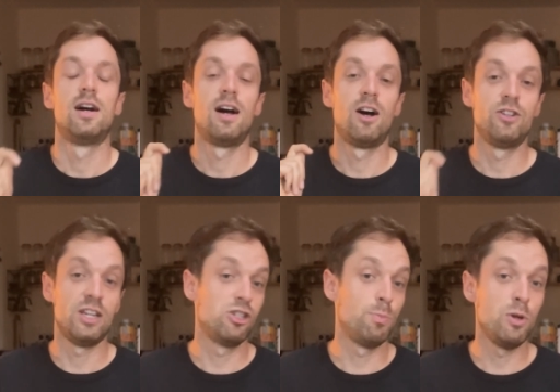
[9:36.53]
our
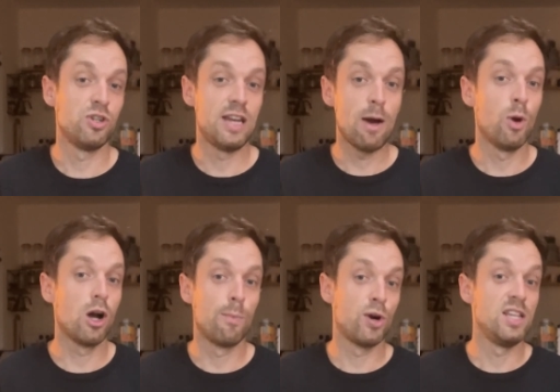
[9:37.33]
distribution
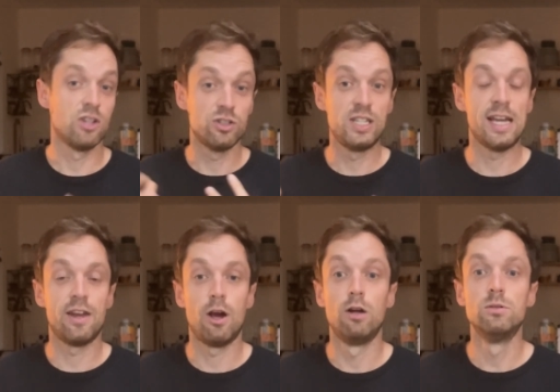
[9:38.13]
network operator, or D
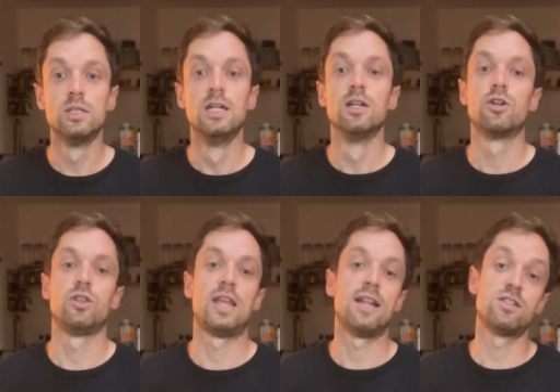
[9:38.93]
N O,
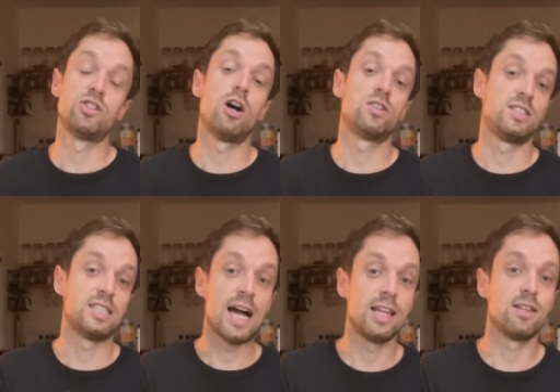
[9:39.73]
could then start
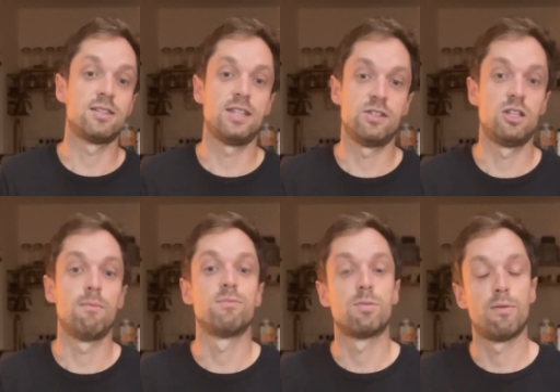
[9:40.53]
designing the
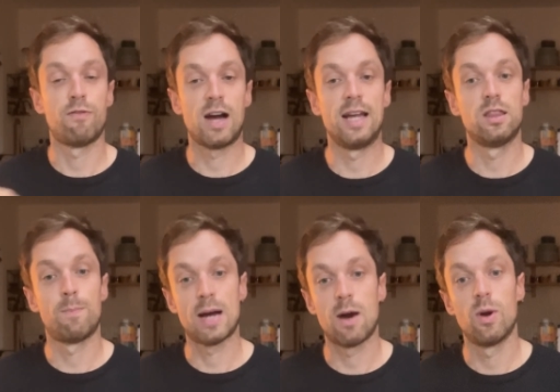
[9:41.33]
system to provide the
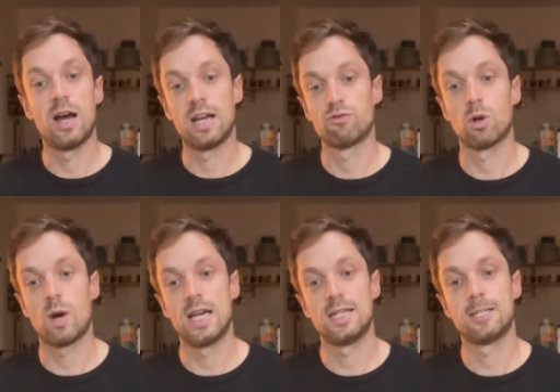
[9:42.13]
power as
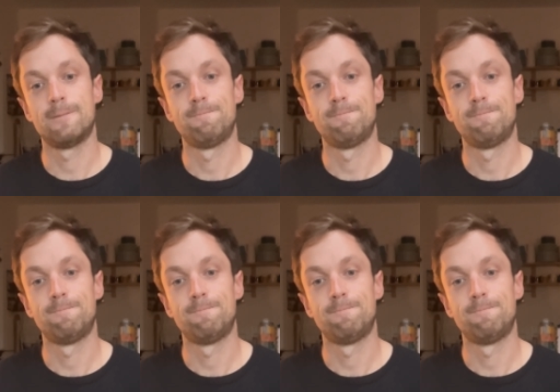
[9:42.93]
required.